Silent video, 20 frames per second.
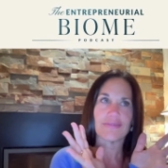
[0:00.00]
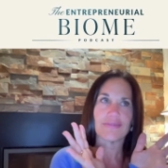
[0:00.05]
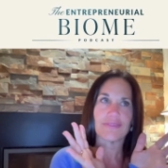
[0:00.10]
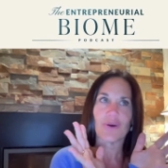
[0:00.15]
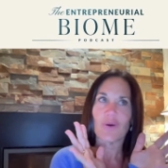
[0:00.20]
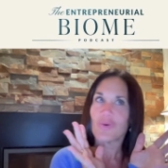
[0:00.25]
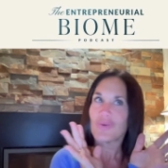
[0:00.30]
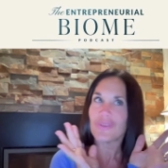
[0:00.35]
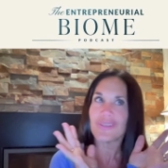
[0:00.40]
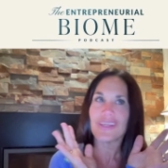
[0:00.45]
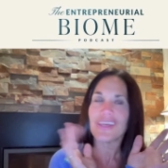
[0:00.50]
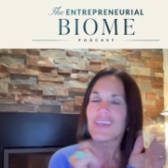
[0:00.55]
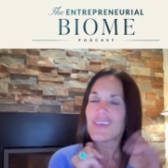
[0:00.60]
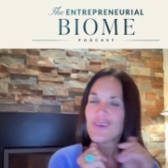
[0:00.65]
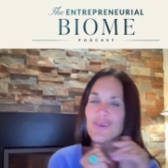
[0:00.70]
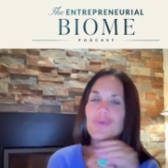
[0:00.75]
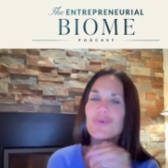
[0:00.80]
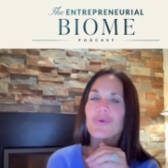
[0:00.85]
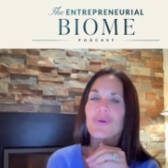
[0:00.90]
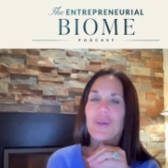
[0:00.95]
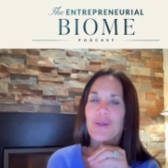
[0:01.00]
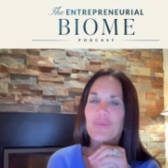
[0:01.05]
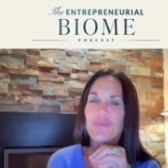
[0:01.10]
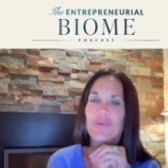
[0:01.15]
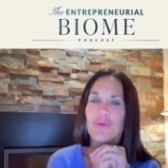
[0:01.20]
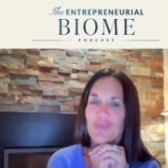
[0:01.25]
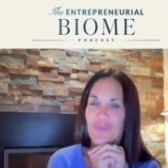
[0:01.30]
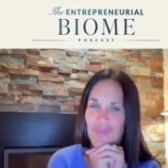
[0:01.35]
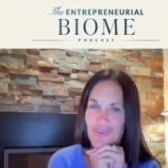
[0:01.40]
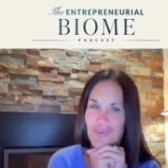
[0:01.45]
only you can
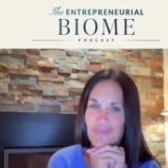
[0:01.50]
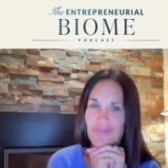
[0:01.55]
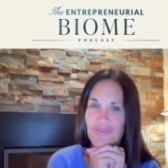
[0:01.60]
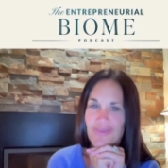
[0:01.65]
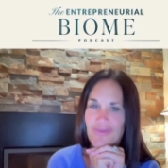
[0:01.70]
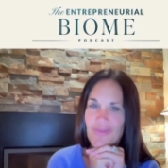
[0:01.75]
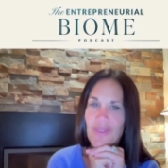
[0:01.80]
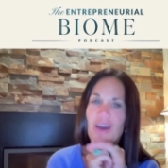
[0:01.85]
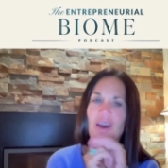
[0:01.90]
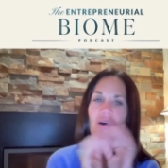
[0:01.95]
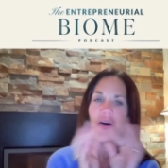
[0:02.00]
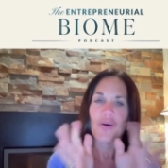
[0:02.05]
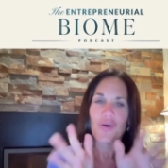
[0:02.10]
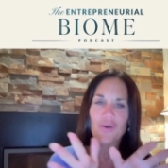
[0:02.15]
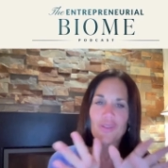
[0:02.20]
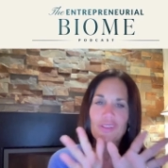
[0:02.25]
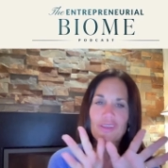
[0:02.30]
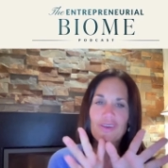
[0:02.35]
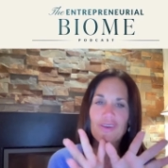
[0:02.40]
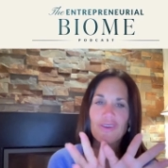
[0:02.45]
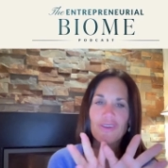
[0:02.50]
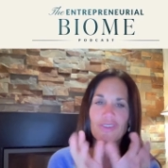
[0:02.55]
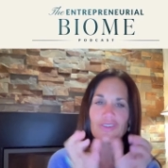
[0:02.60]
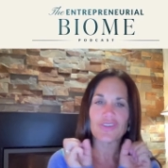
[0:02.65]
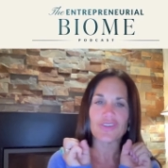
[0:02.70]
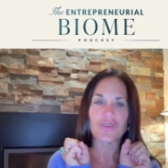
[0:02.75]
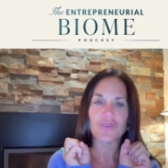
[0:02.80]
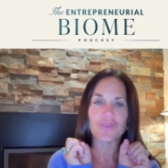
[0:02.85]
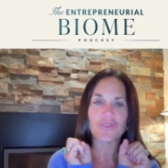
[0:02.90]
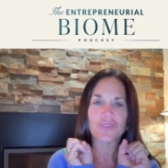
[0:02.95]
perceive, only you can
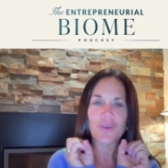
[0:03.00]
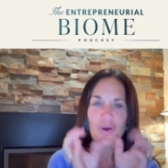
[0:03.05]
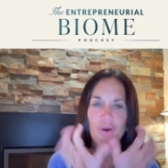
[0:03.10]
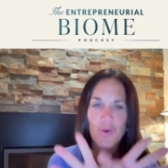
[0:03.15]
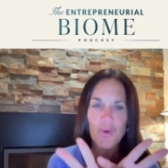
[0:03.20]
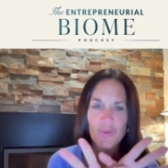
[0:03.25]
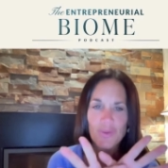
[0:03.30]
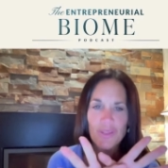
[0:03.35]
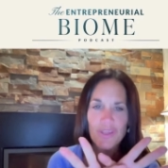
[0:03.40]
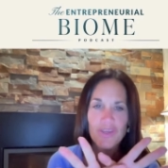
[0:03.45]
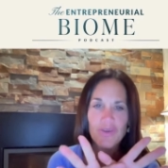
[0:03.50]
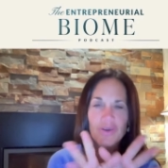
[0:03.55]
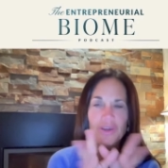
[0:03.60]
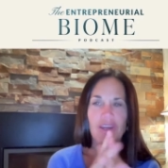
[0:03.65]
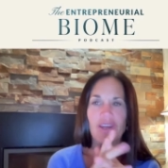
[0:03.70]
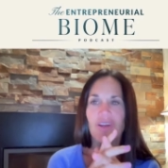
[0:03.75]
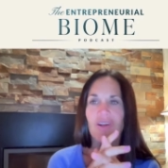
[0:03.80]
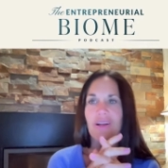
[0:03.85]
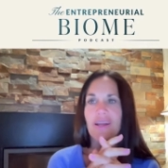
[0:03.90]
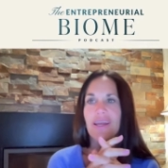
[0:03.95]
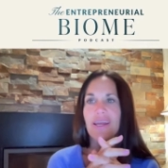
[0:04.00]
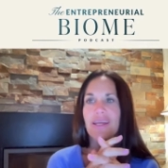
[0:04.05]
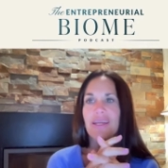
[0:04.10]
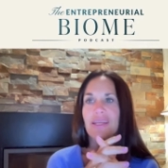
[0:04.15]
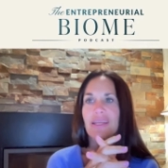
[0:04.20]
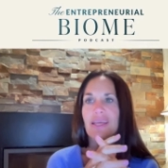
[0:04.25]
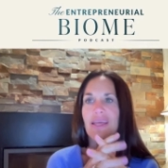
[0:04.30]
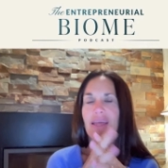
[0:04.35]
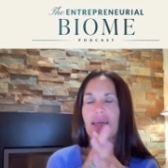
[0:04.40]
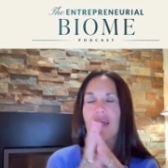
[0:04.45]
choose, only you can create,
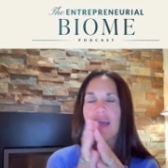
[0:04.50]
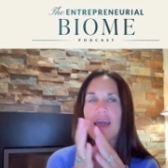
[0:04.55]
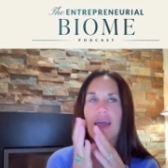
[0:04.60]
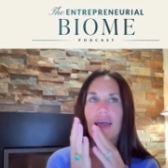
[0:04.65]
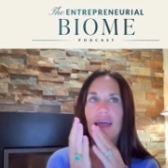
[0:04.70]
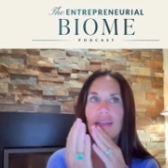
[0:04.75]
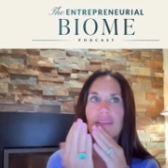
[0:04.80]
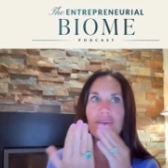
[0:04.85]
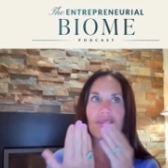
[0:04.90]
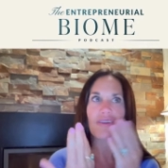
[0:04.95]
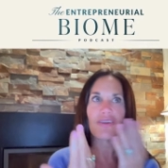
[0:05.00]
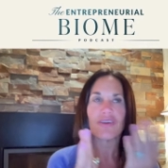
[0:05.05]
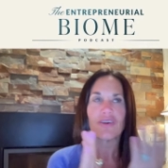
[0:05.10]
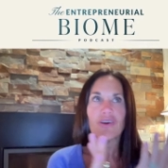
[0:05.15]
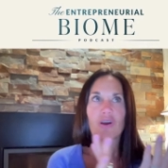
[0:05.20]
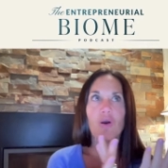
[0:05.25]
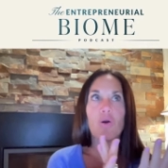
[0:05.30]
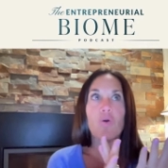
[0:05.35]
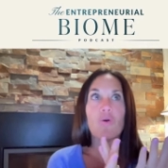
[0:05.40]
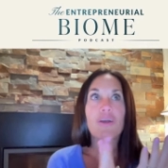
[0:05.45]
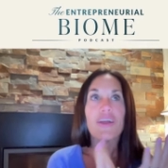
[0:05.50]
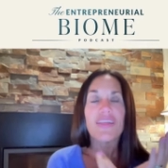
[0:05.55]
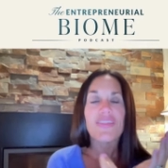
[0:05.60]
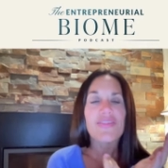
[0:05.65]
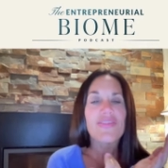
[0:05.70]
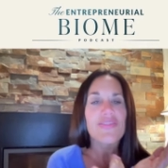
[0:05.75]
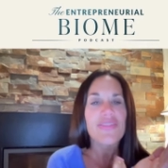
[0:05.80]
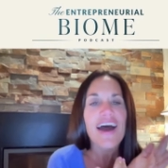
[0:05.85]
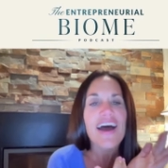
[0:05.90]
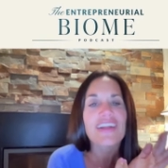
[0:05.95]
and go
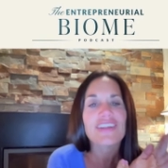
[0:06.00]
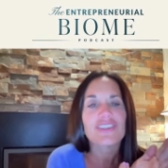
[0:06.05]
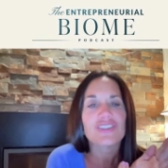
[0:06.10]
in that